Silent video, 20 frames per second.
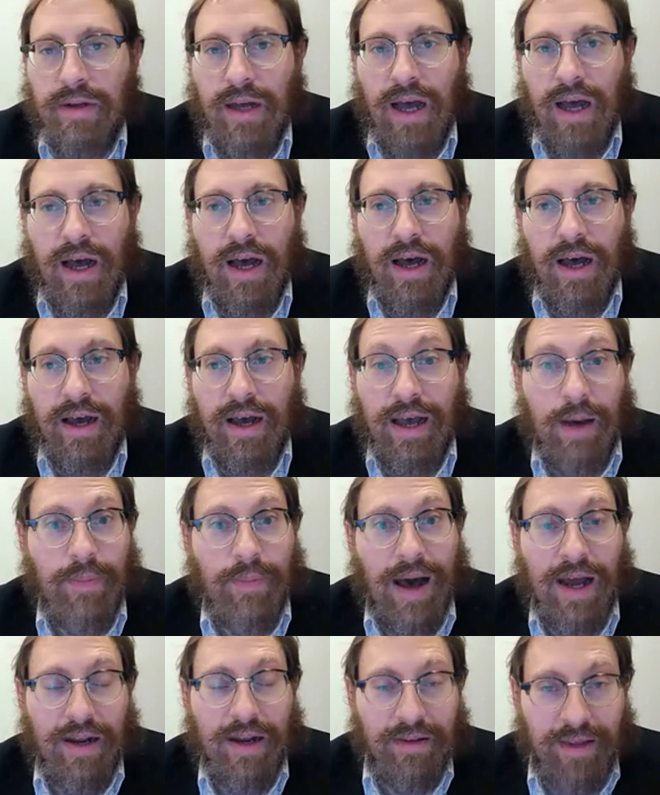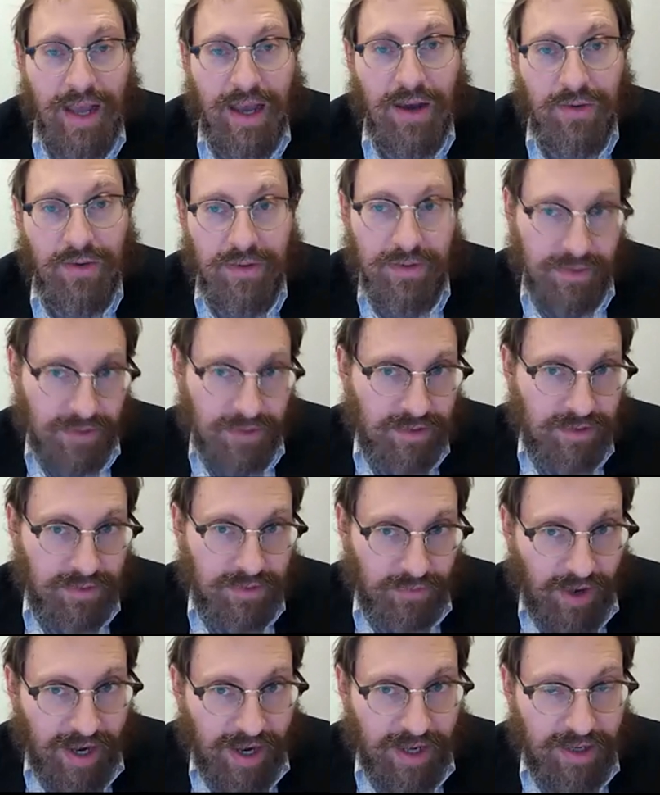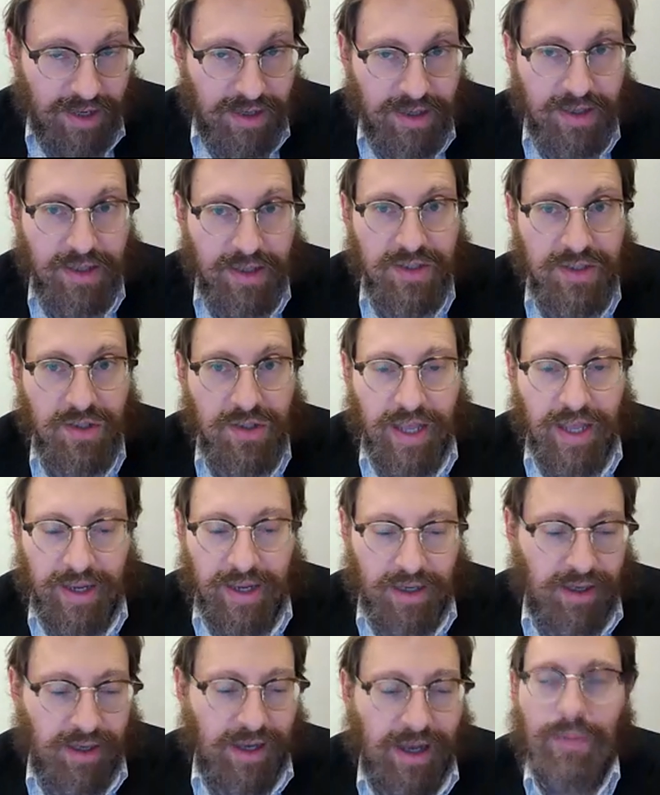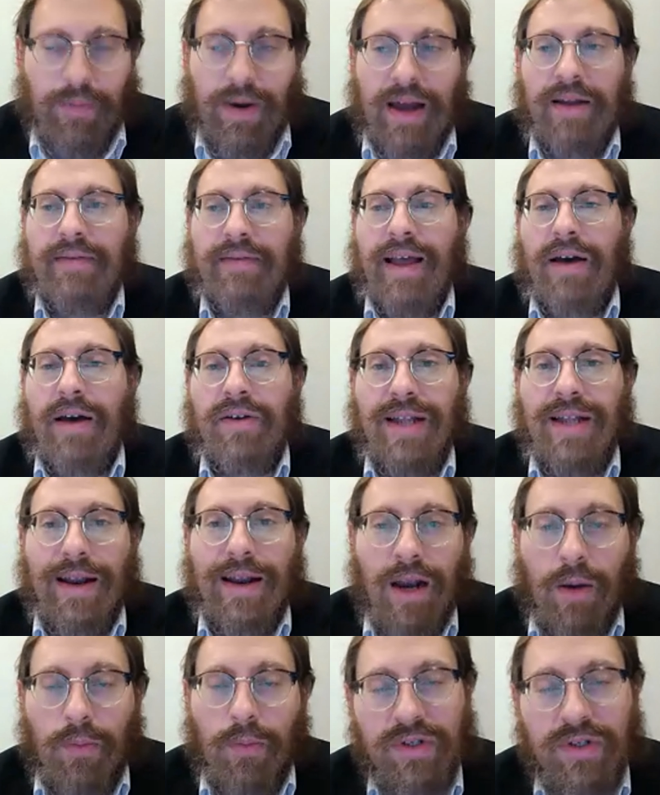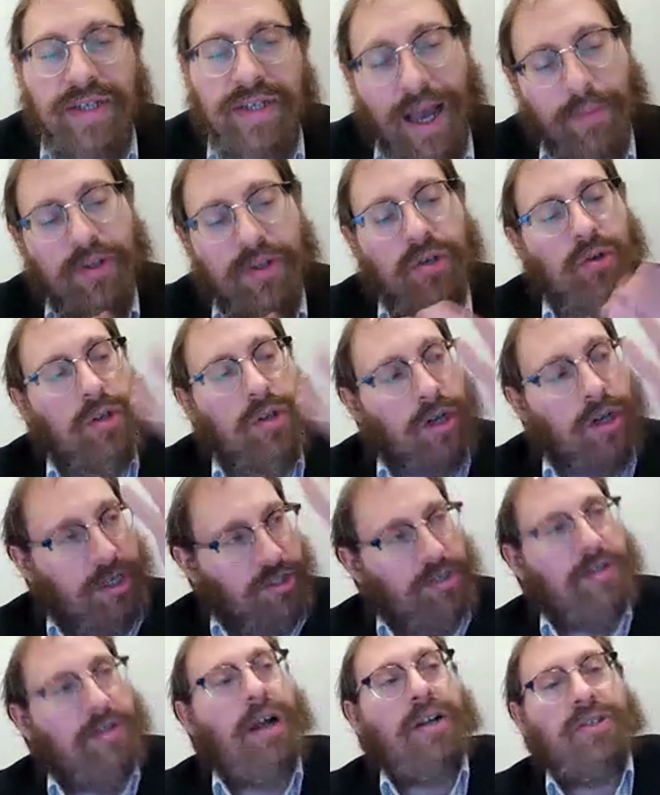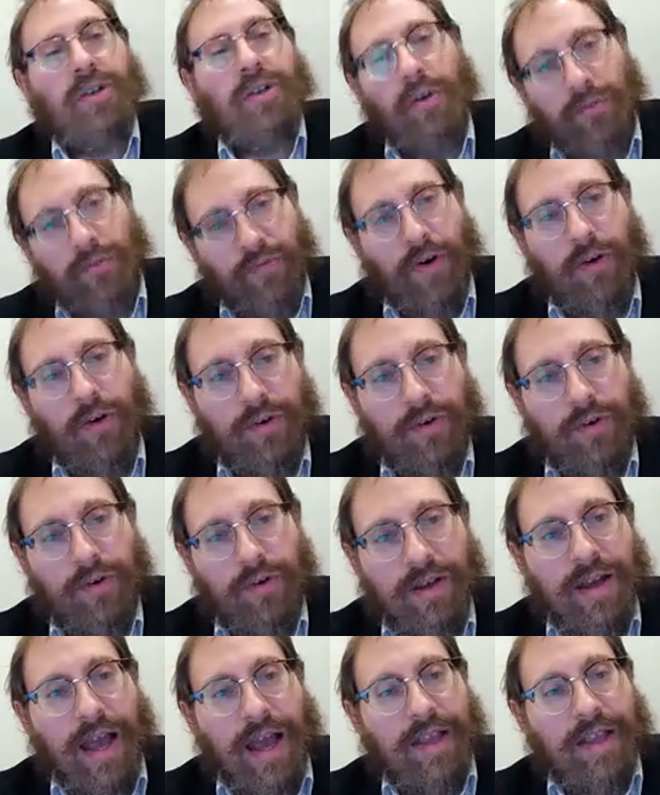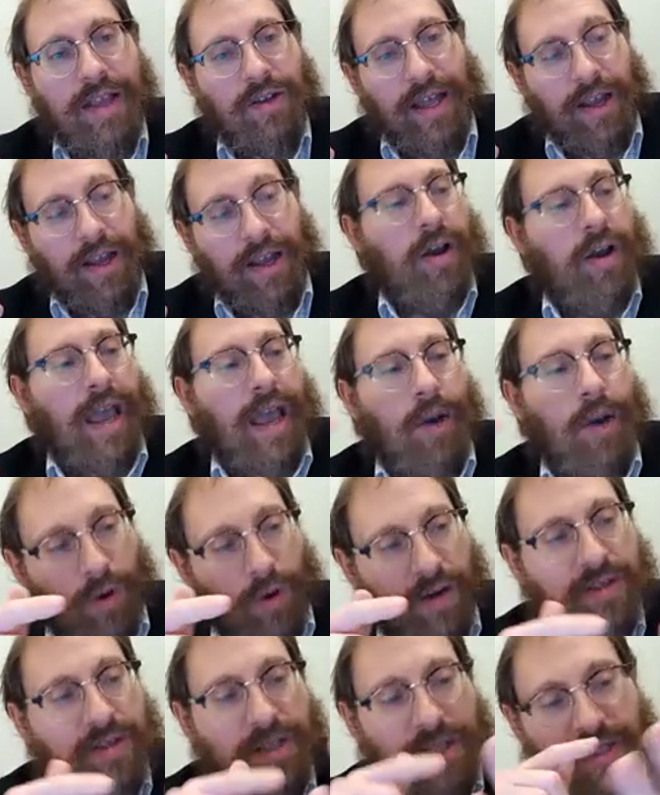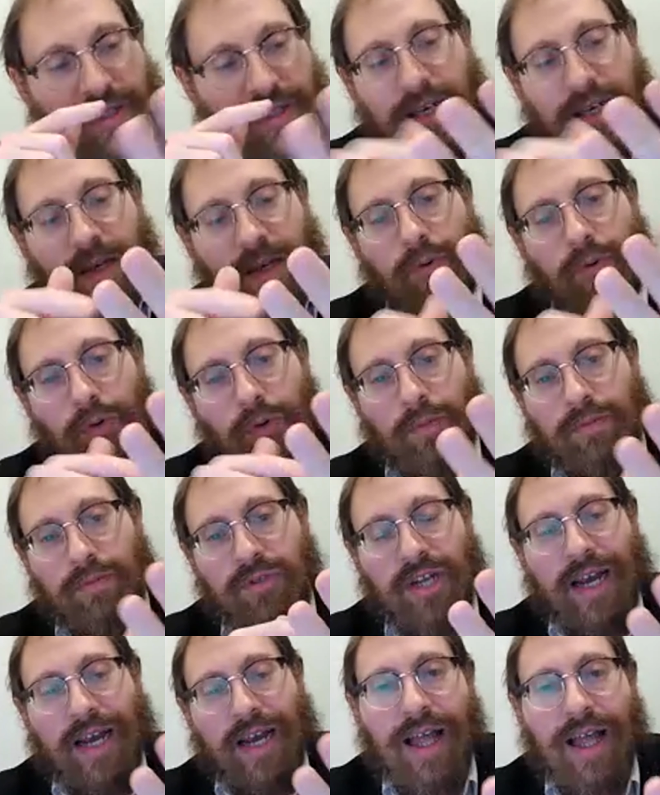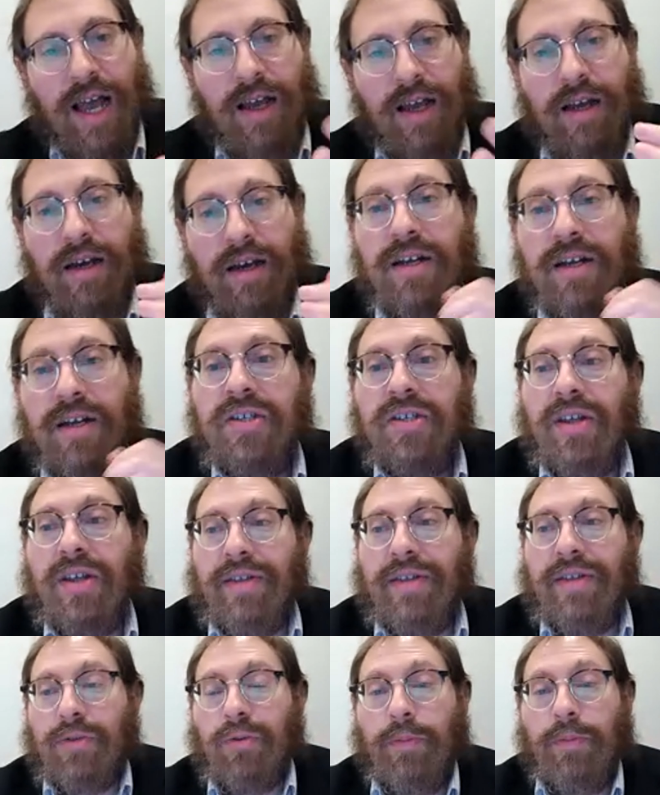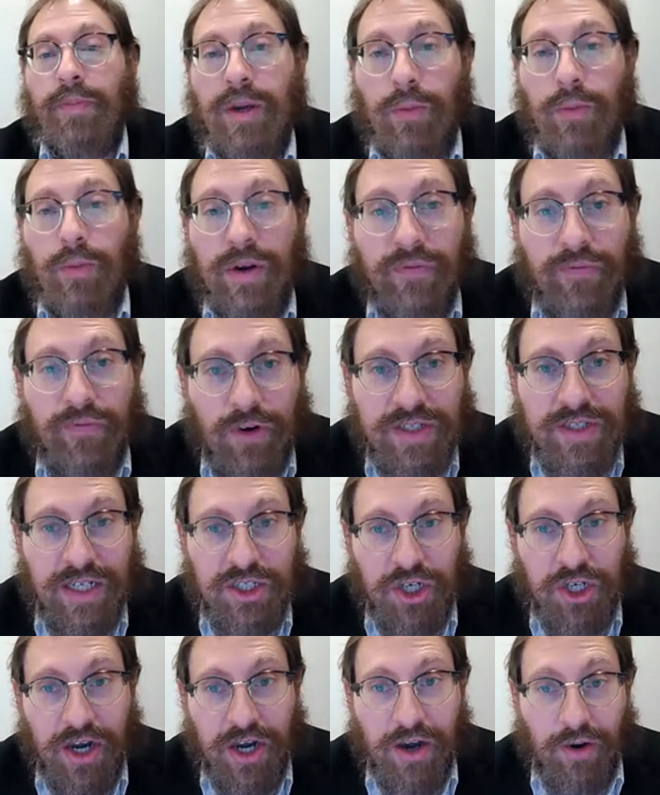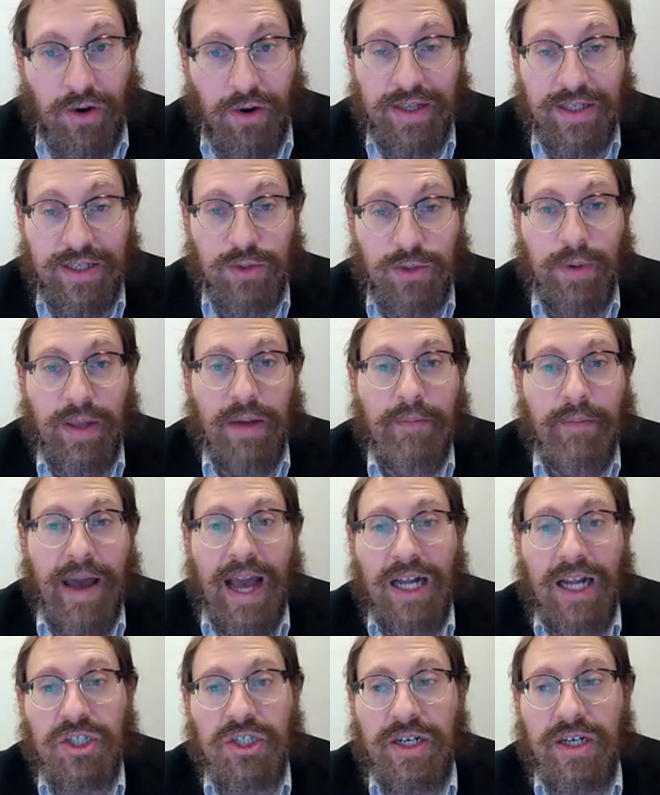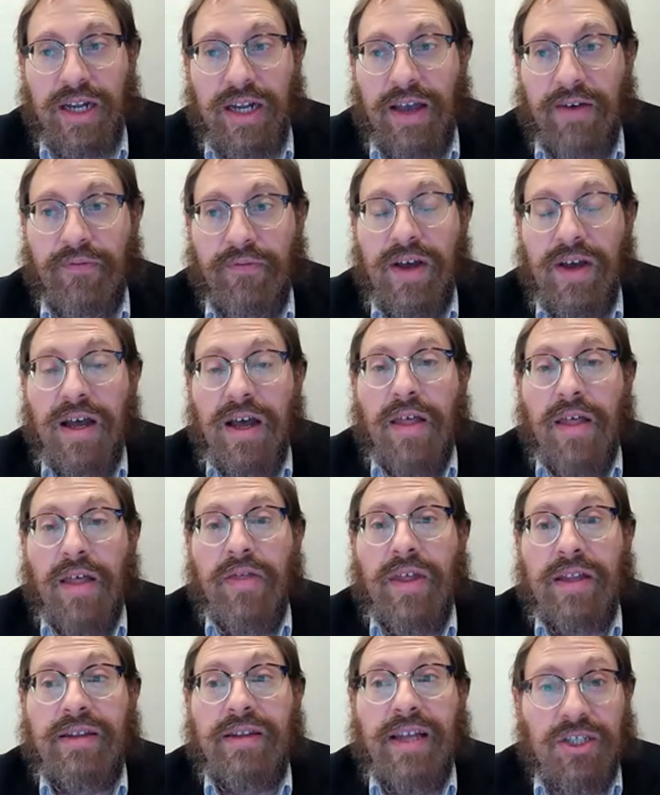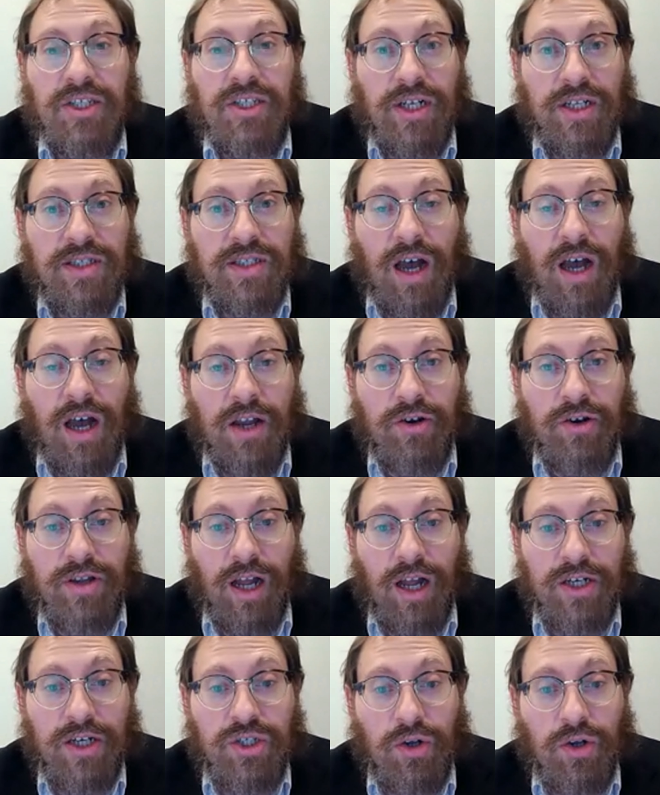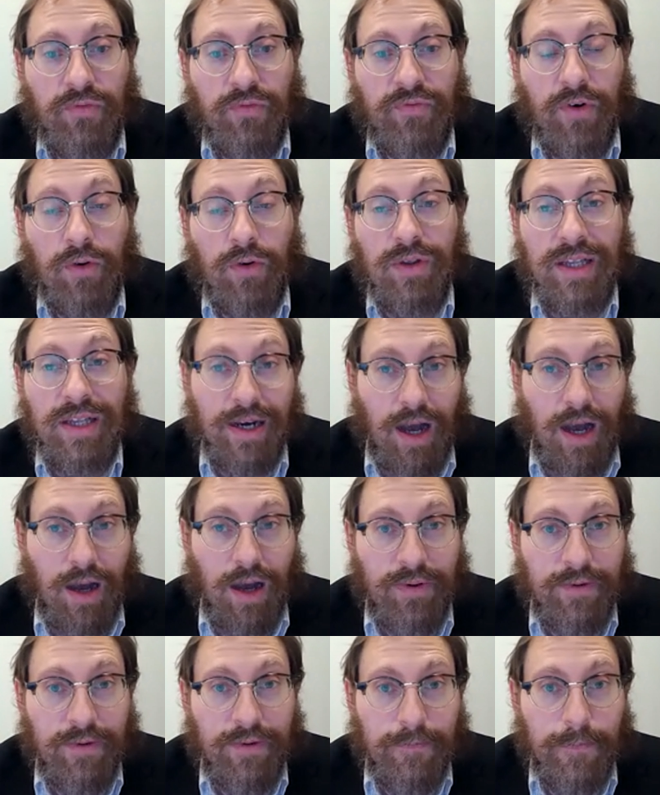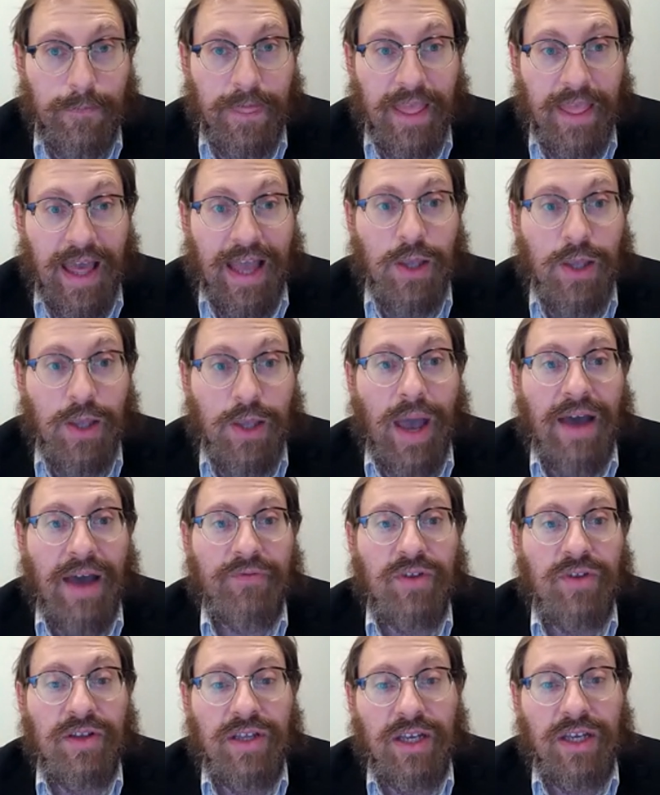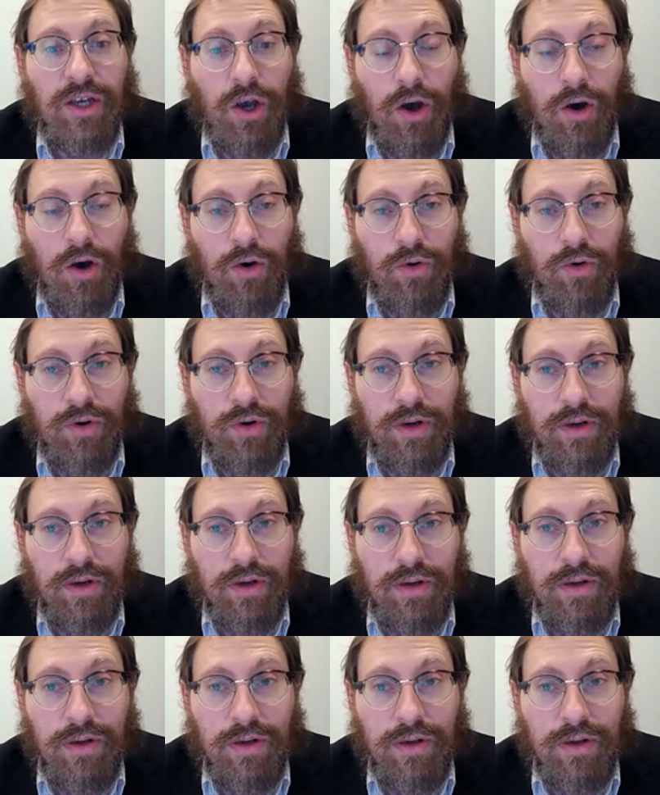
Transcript: uh, Chabad in town, right? So like Chabad in town is not numbers. Yeah, but you look at your touch-tone phone and you're like, okay, where's the C? Boom, shakalaka. So this would be reverse engineering. This would be, imagine if the digits on your touch-tone phone lit up and you have to decode.